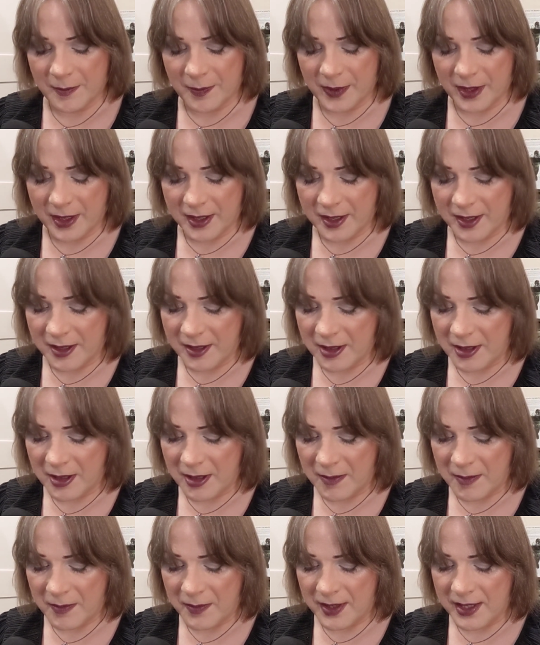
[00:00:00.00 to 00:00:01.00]

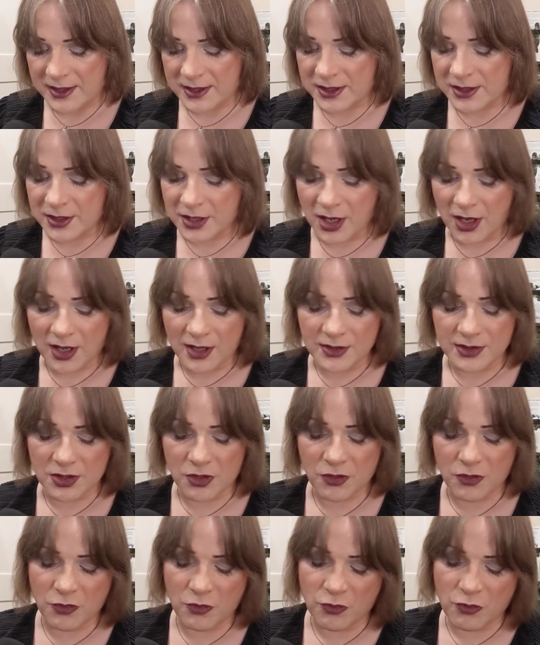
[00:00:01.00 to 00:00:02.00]
It's not as
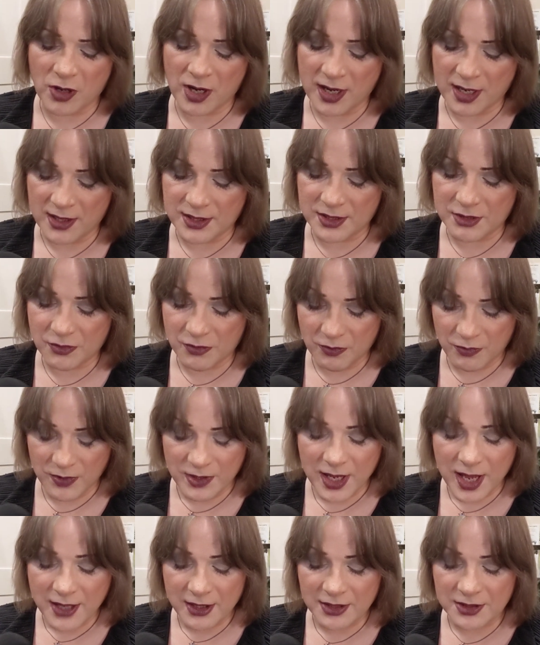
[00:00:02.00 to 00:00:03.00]
it's
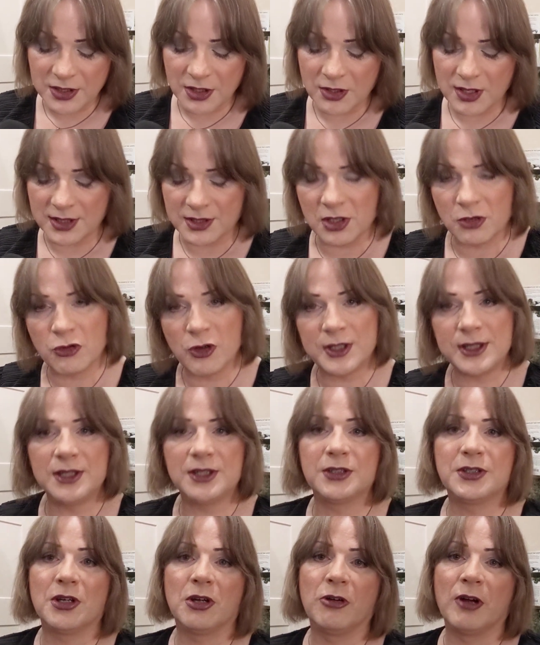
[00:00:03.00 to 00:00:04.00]
a gritty
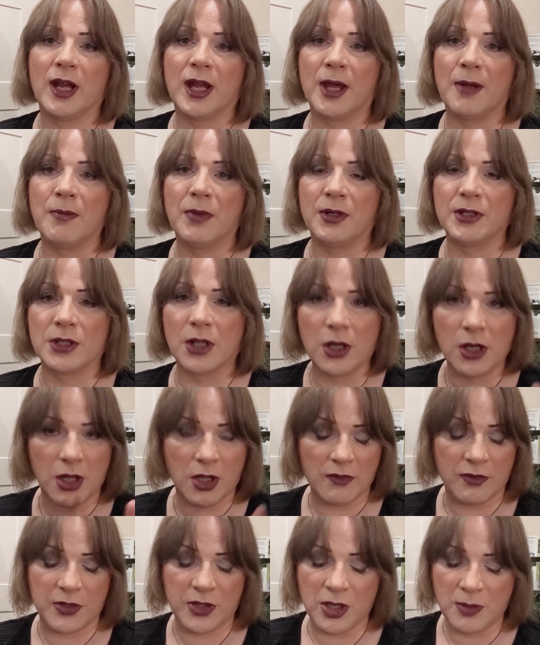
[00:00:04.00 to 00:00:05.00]
storyline, but there's a lot
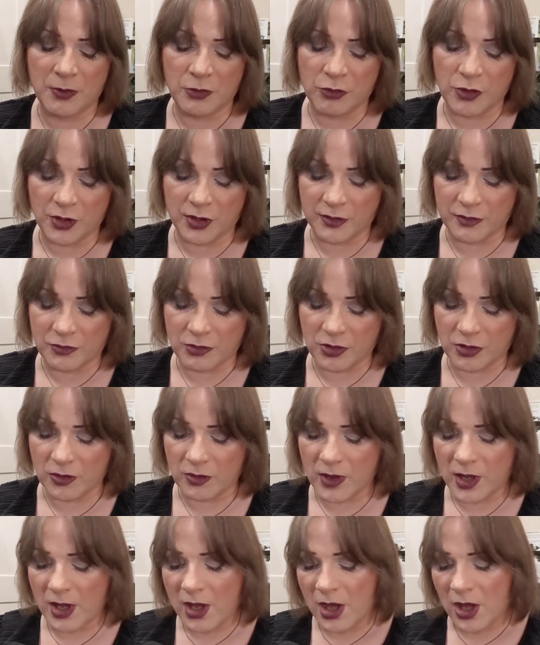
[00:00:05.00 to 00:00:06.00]
of humour running through,
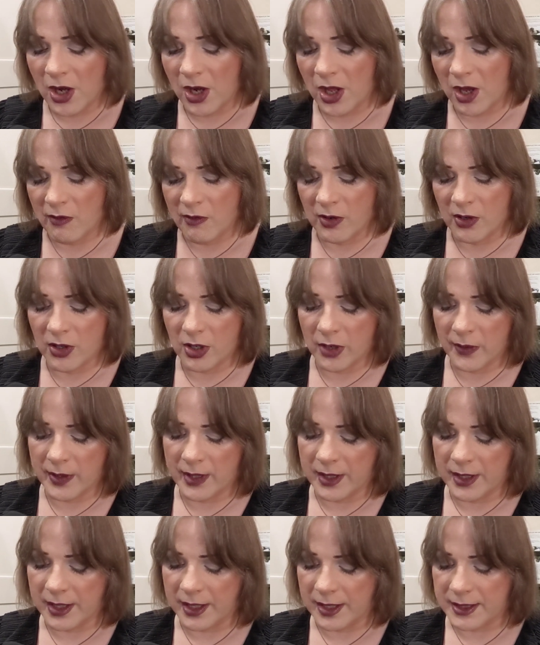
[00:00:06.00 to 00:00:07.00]
a lot of
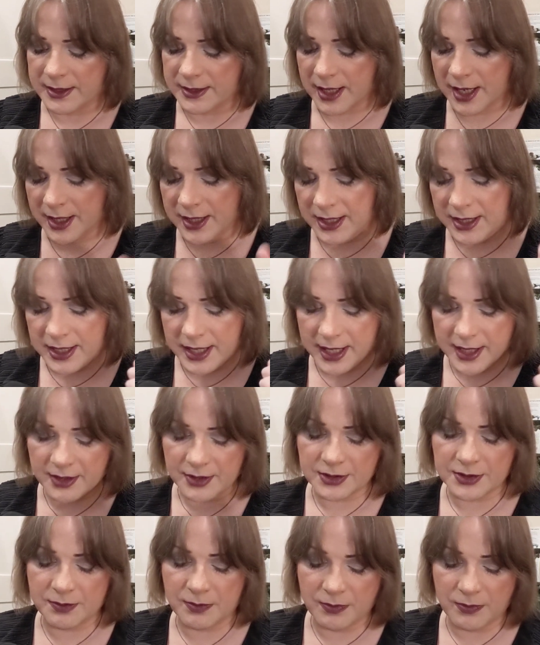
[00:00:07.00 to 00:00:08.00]
ongoing gags, and he
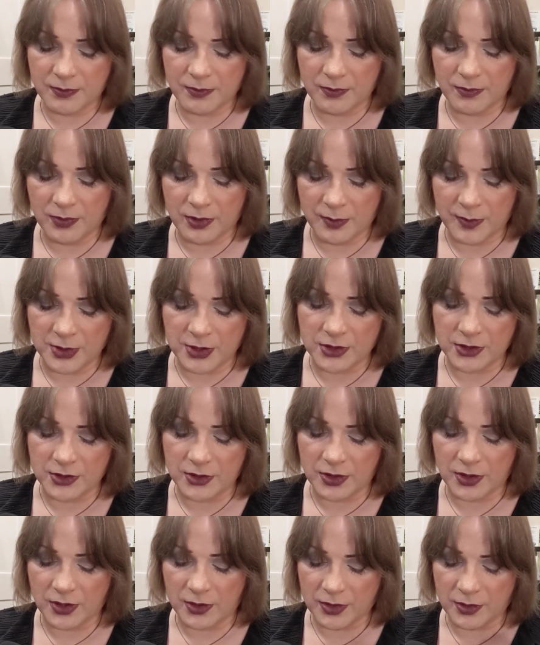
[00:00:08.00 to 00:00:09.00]
nails Commissioner
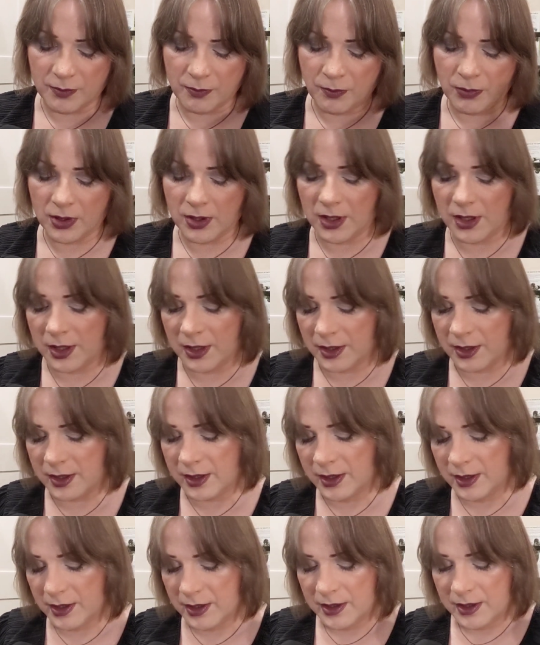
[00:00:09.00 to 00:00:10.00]
Gordon, Bullock,
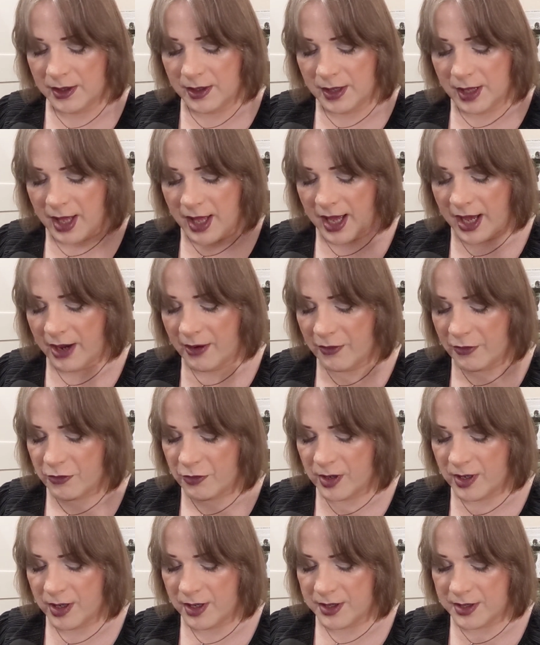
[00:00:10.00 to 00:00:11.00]

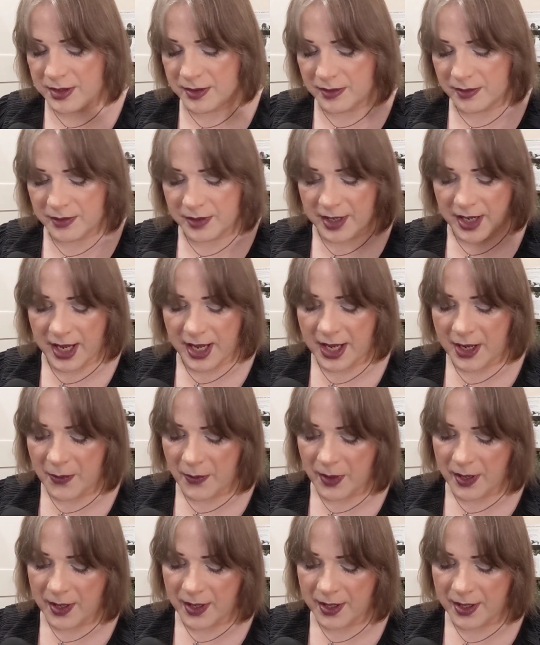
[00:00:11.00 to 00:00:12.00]
Alfred,
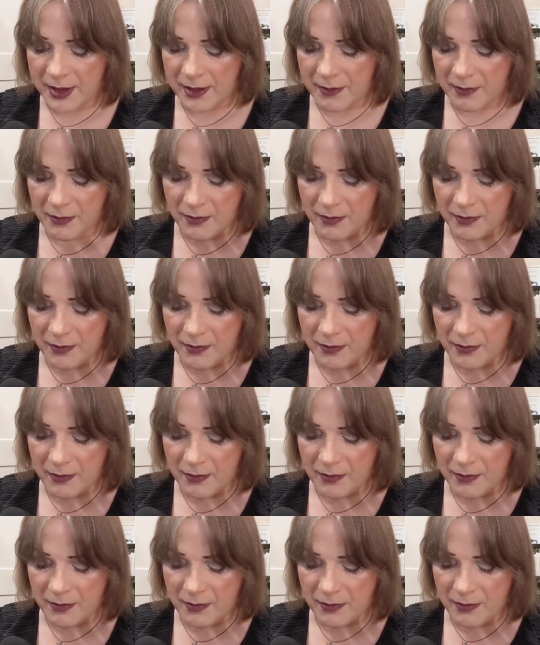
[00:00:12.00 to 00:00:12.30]
Nightwing,